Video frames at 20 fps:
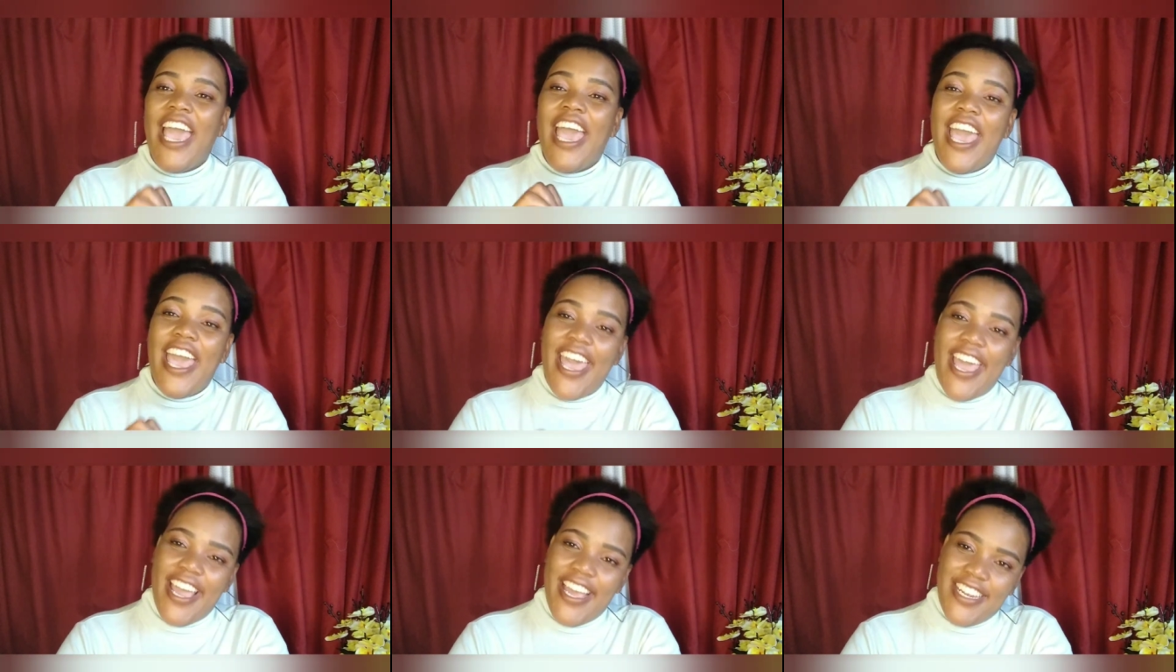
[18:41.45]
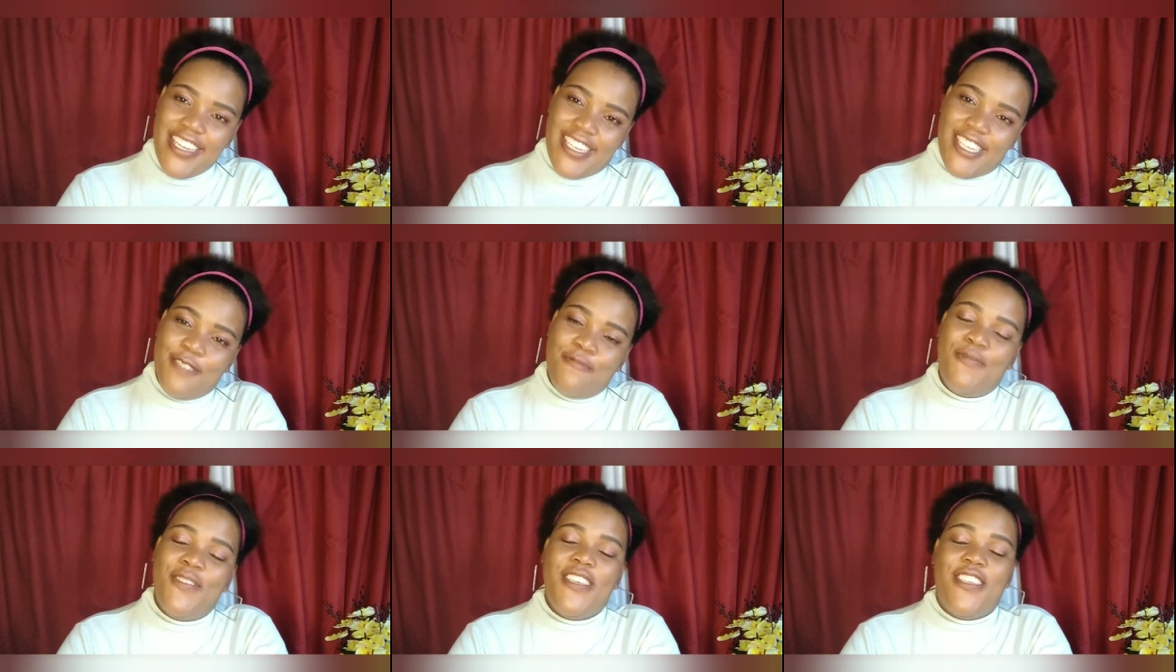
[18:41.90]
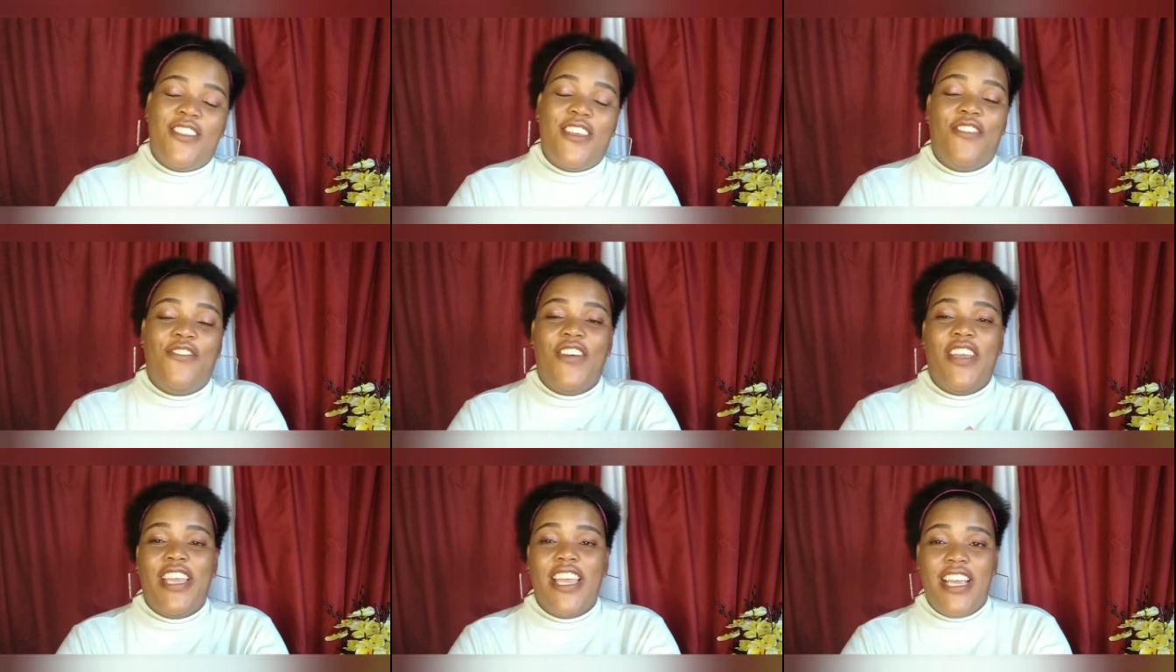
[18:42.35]
And please
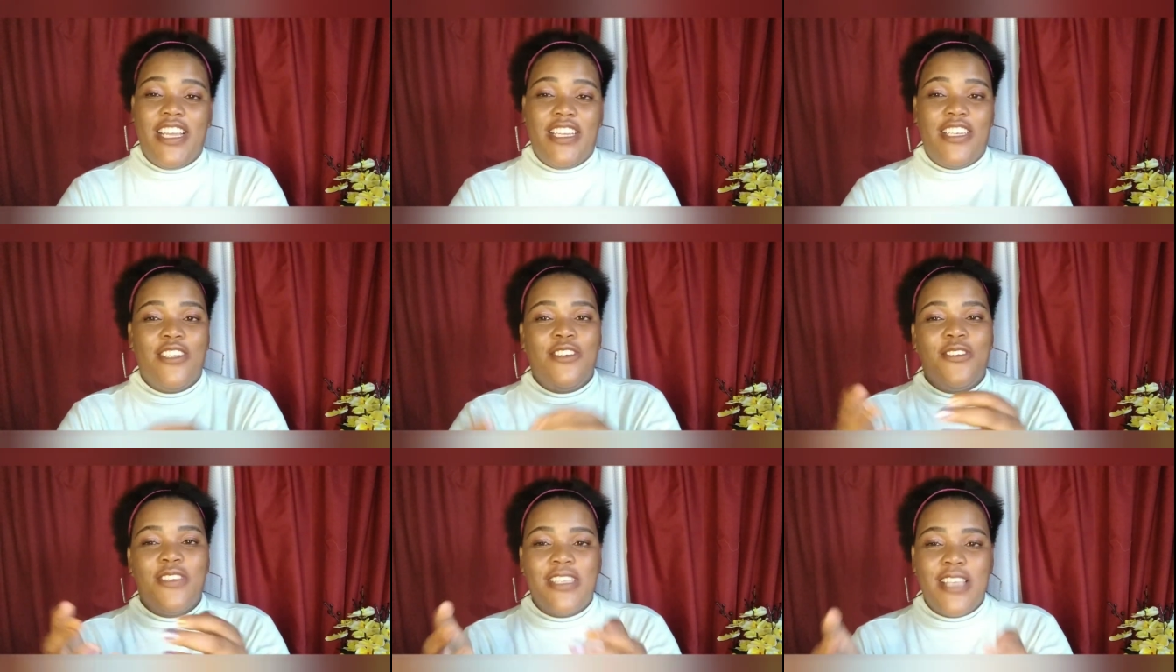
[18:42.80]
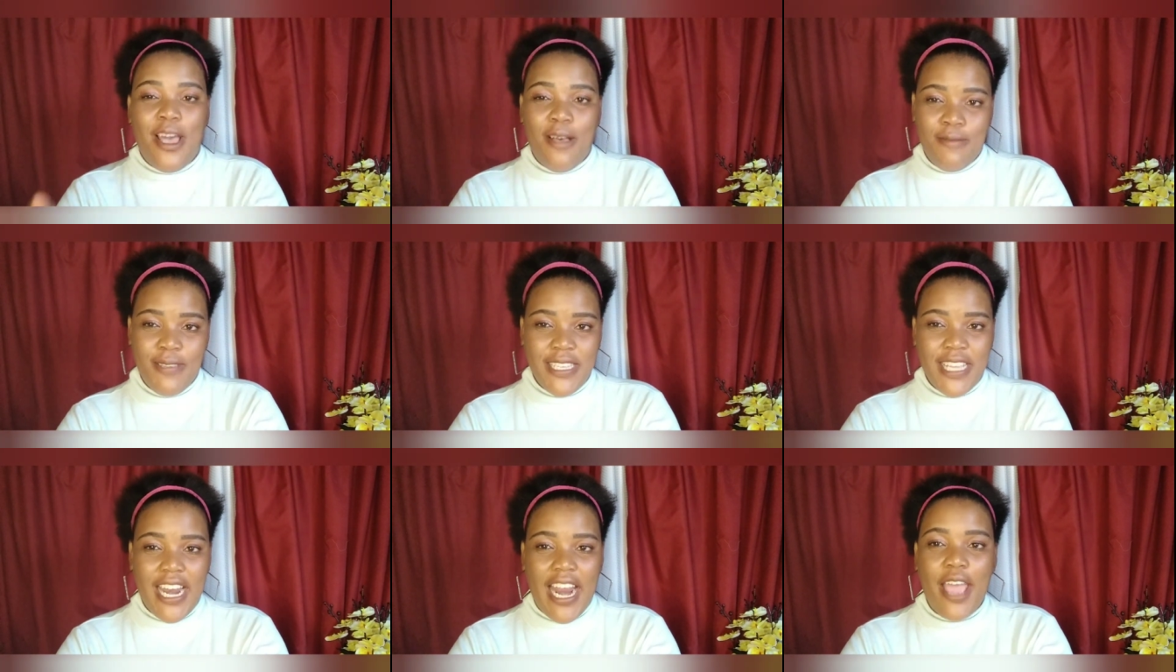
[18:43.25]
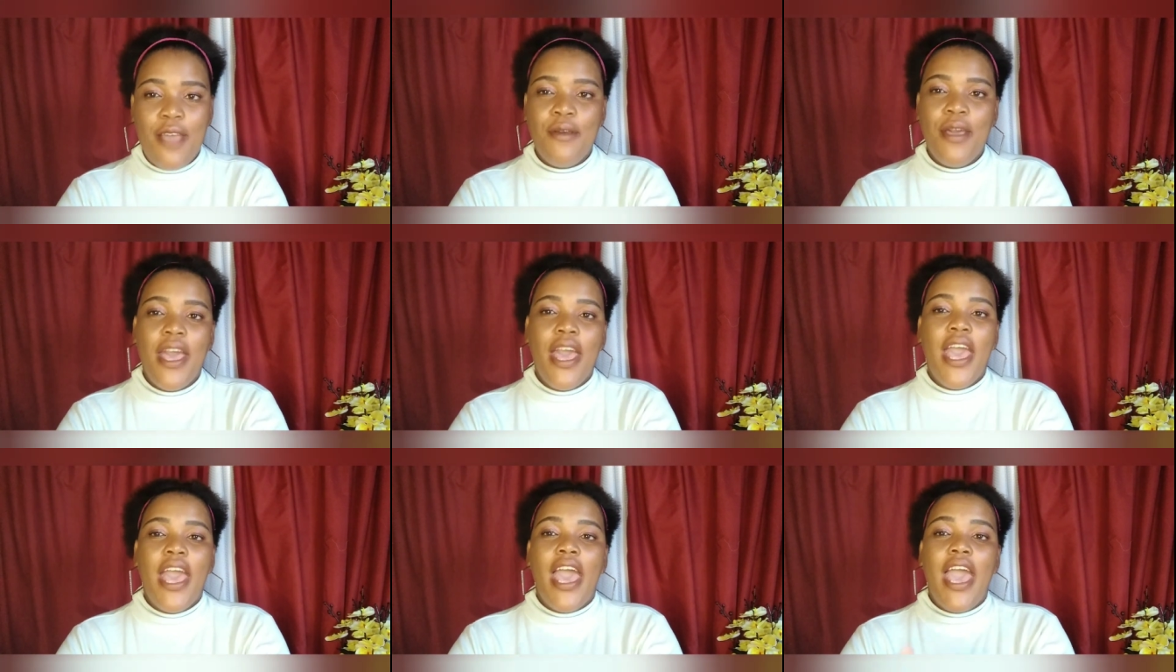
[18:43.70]
don't forget to subscribe
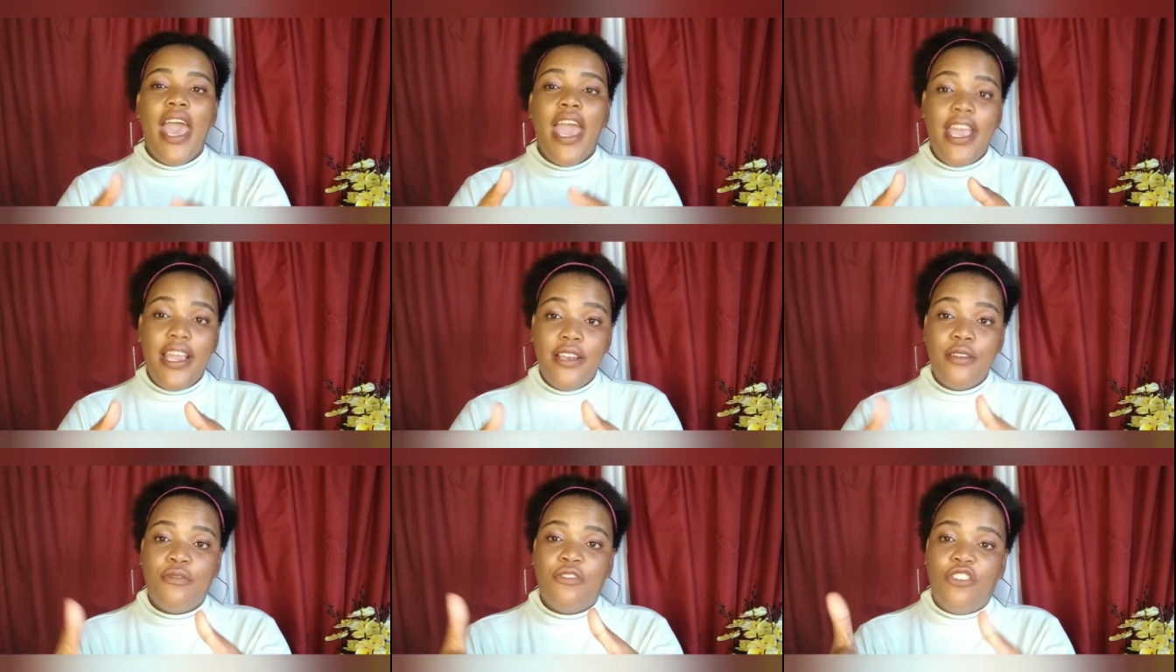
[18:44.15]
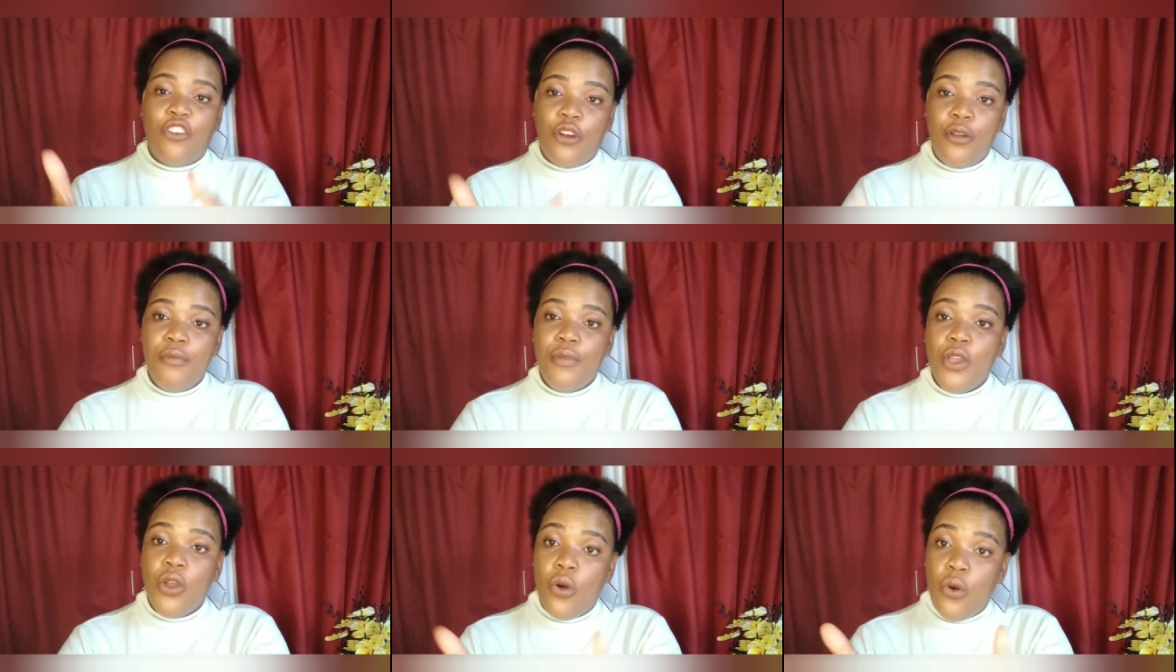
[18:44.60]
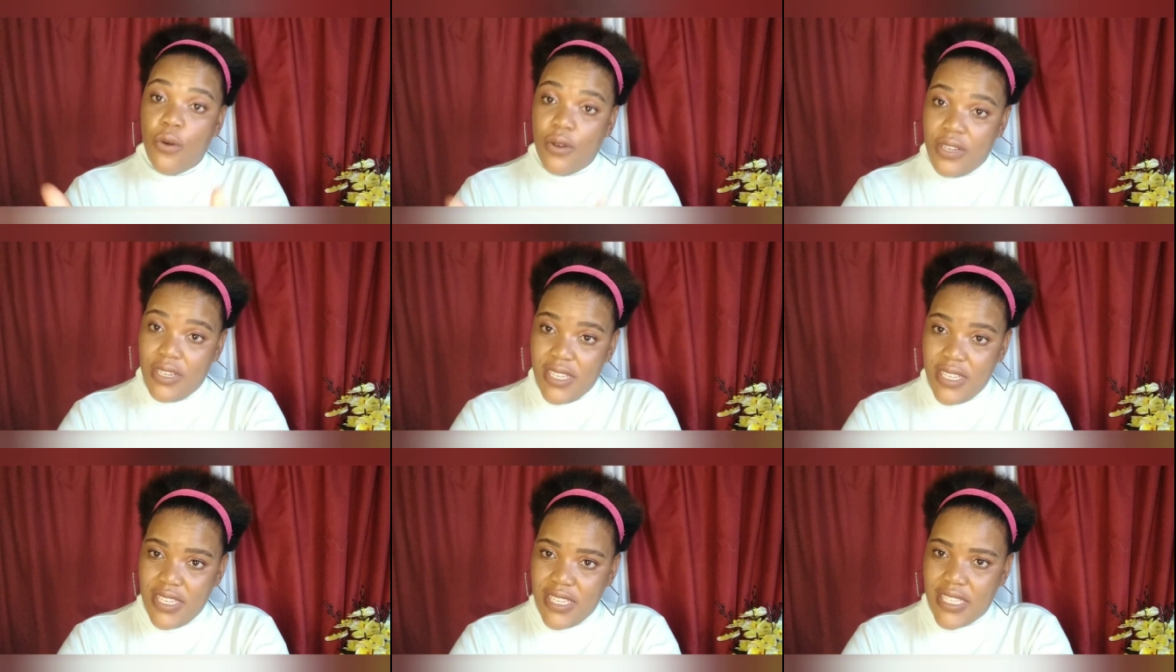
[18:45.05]
and follow me
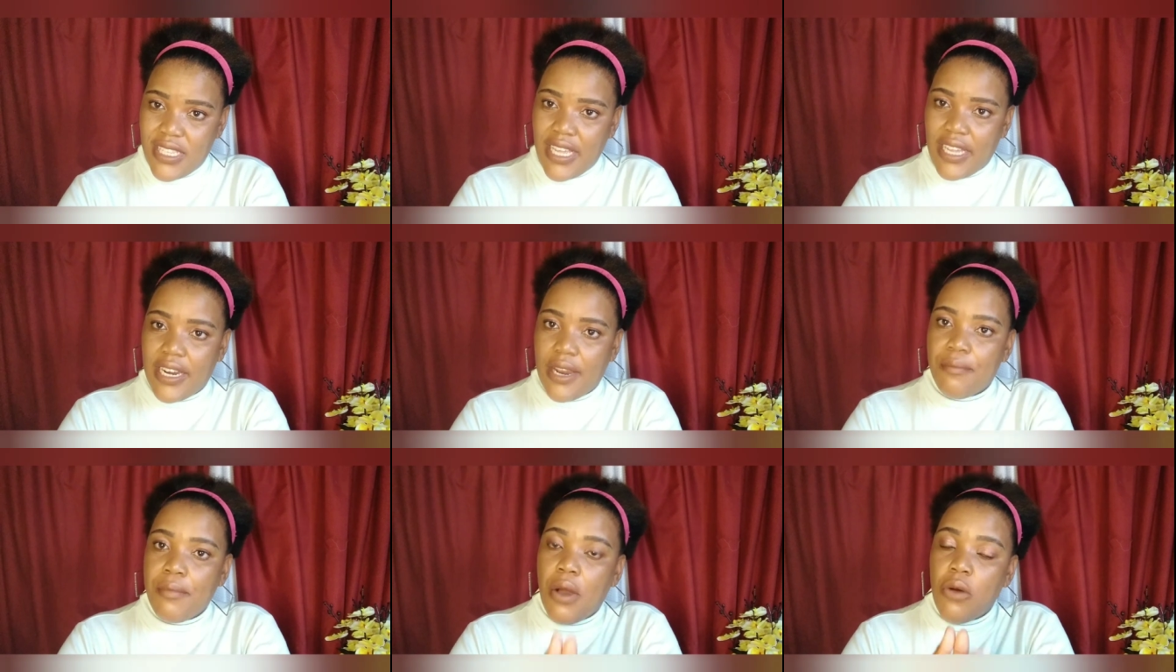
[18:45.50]
on Instagram.